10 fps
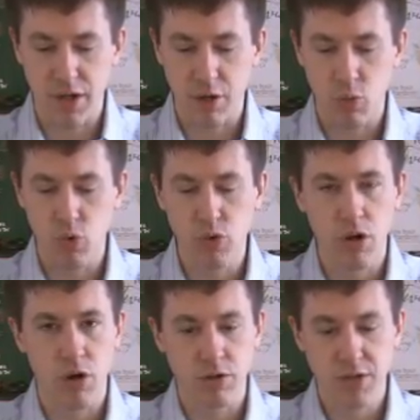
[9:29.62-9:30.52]

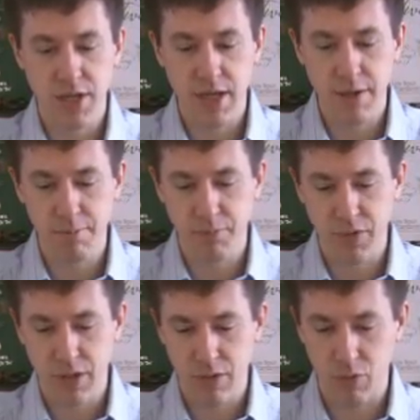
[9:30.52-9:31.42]
oolong tea,
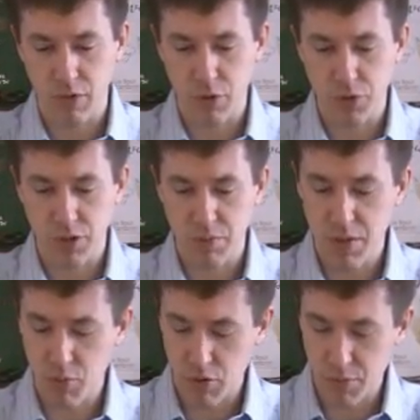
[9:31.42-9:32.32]
where those can
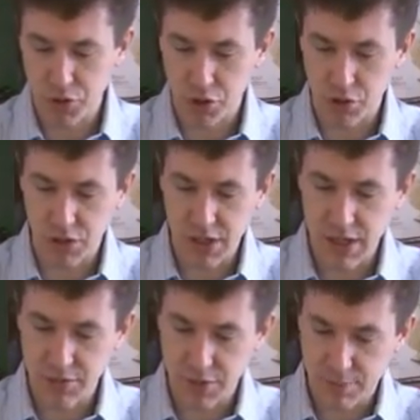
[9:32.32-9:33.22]
be more mature
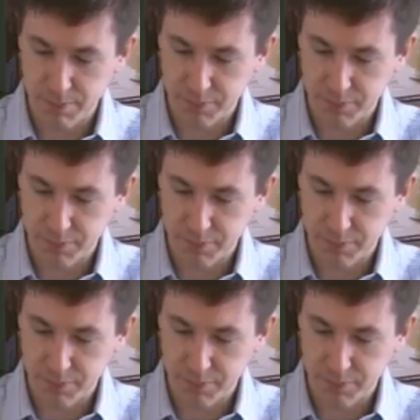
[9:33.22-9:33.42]
leaves,